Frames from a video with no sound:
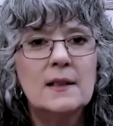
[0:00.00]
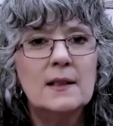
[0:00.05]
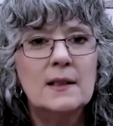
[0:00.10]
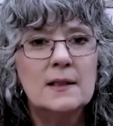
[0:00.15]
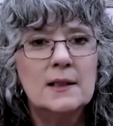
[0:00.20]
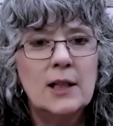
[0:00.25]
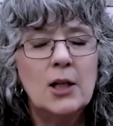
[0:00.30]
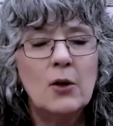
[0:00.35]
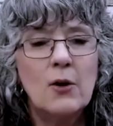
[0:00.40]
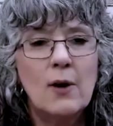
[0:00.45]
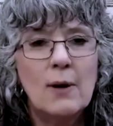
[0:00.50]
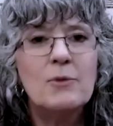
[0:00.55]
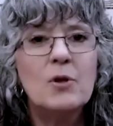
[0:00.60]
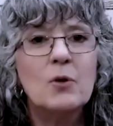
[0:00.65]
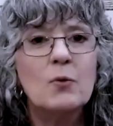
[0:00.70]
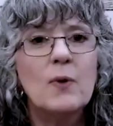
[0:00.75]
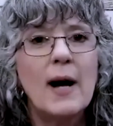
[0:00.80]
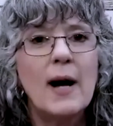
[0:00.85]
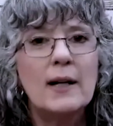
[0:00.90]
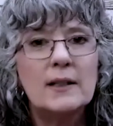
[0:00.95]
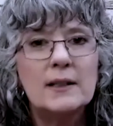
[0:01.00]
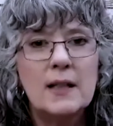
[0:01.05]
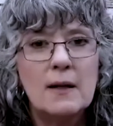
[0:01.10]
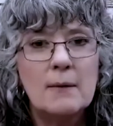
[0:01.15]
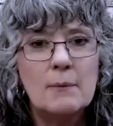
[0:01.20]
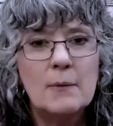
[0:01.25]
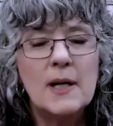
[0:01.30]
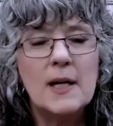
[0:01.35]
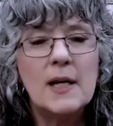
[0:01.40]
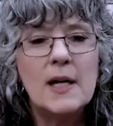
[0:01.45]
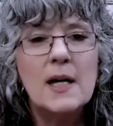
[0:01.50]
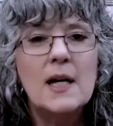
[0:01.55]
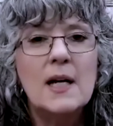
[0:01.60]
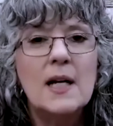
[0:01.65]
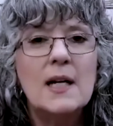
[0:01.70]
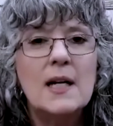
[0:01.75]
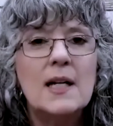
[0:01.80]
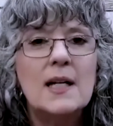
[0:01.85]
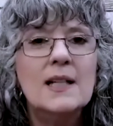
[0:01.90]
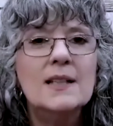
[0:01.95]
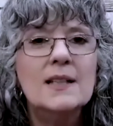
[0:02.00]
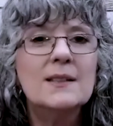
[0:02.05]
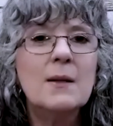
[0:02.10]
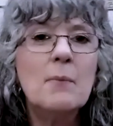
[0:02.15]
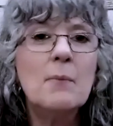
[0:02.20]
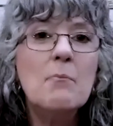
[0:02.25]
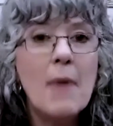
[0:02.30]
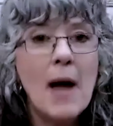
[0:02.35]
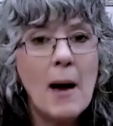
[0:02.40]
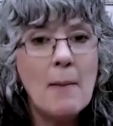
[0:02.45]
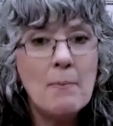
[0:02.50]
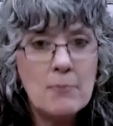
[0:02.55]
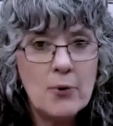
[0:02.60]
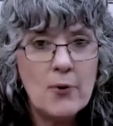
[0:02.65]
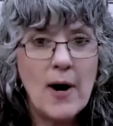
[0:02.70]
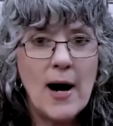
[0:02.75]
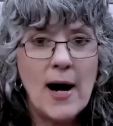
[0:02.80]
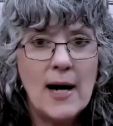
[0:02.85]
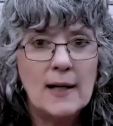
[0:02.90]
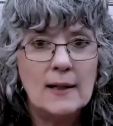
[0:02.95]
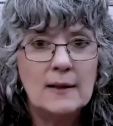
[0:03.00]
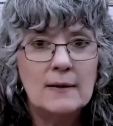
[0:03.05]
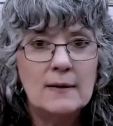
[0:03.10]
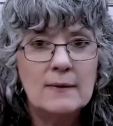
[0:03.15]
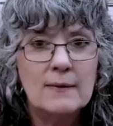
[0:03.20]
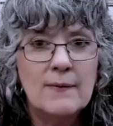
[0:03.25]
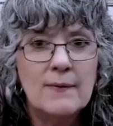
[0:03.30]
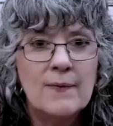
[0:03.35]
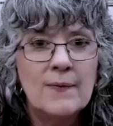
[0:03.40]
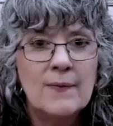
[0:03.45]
up the rectum, is a membrane.